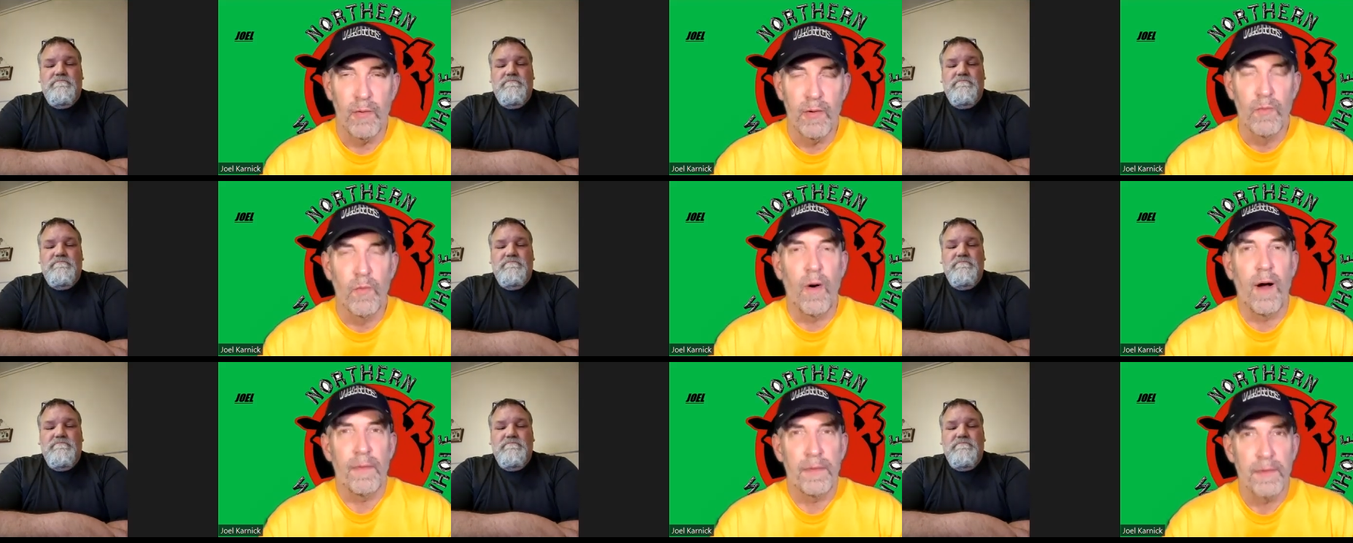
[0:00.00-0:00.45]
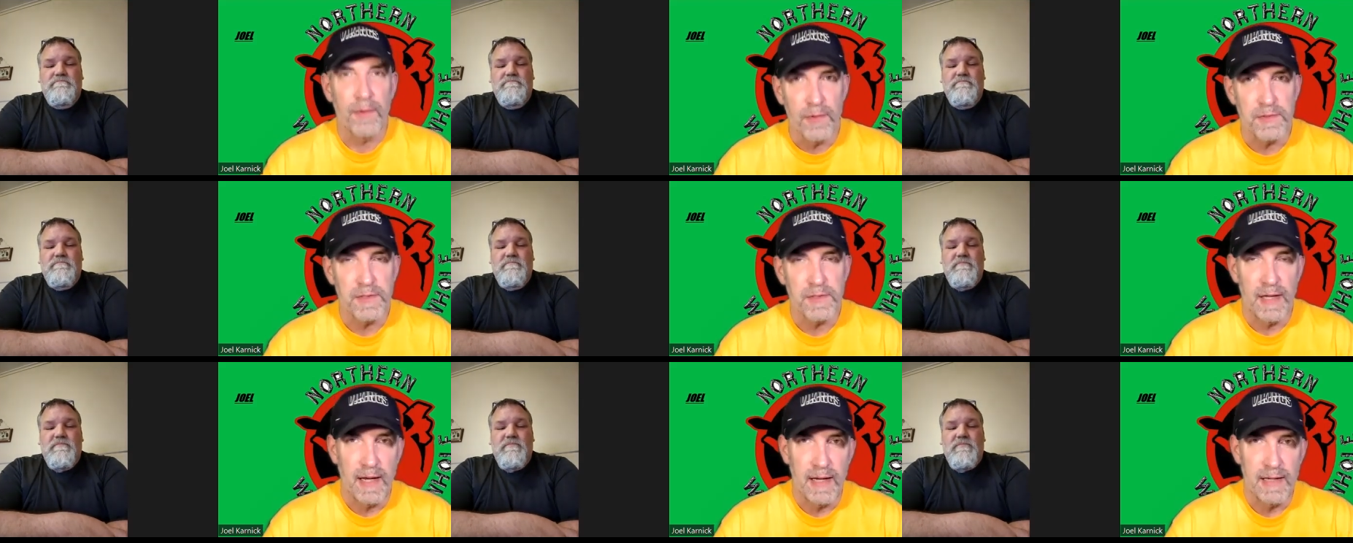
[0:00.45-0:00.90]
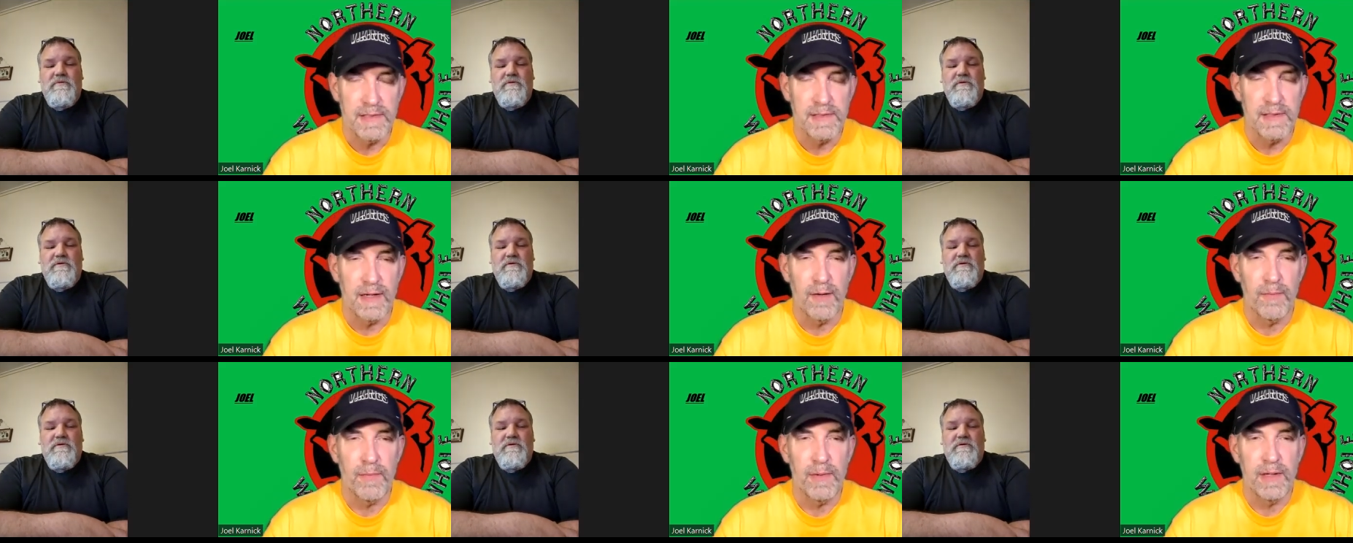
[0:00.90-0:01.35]
Speaker 1: We want those guys
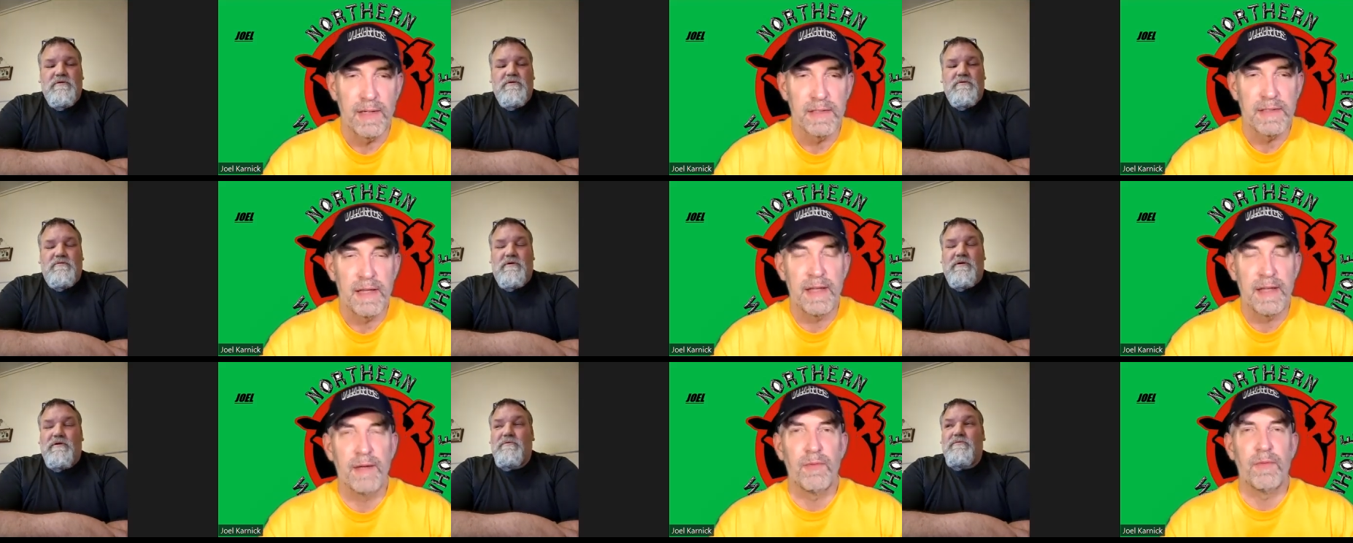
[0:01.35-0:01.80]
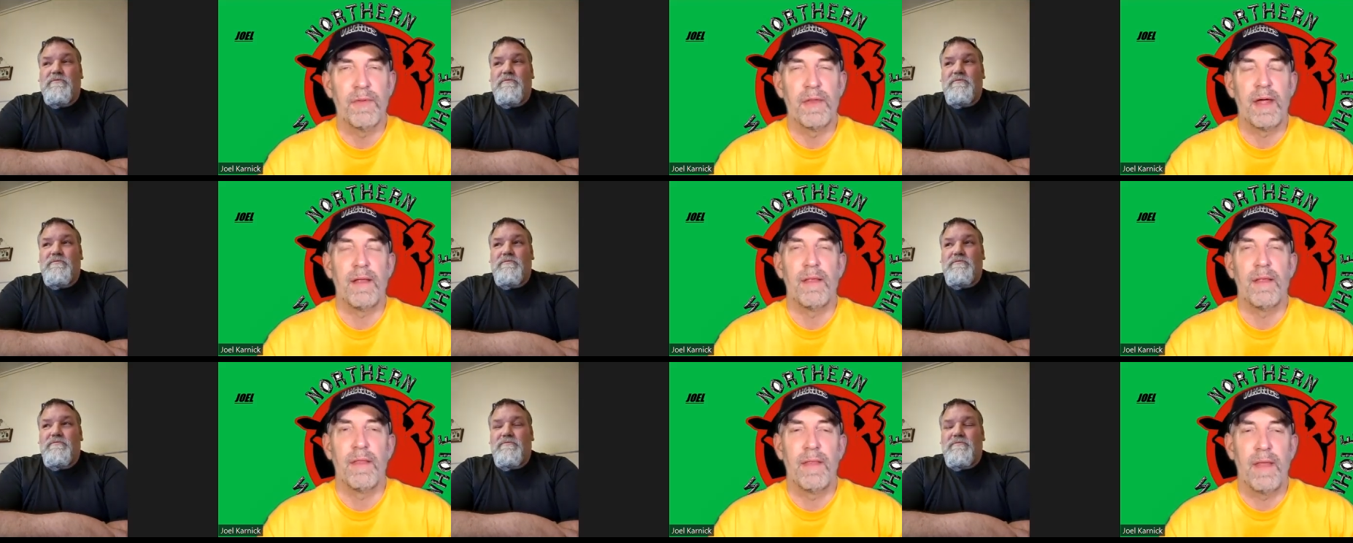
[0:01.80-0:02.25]
there because I think they I